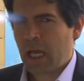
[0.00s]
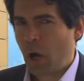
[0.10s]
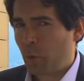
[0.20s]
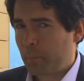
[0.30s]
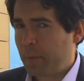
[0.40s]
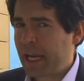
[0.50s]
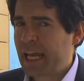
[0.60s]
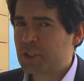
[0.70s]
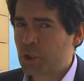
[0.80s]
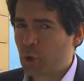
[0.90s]
Our
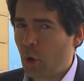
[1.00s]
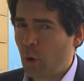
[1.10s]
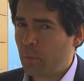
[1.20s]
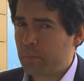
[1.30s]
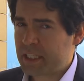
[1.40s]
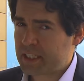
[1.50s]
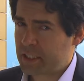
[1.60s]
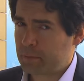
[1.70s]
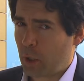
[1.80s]
pay-as-you-go business